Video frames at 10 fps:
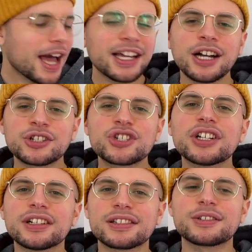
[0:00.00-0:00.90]
I got
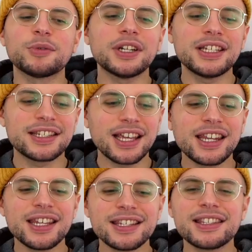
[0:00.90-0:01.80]
chills. When he
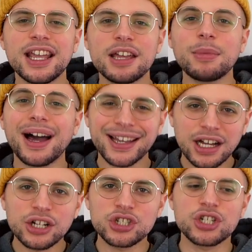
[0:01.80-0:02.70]
said his name, I
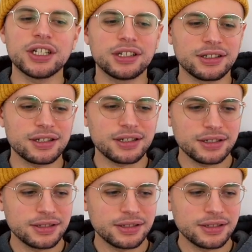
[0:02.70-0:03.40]
got chills.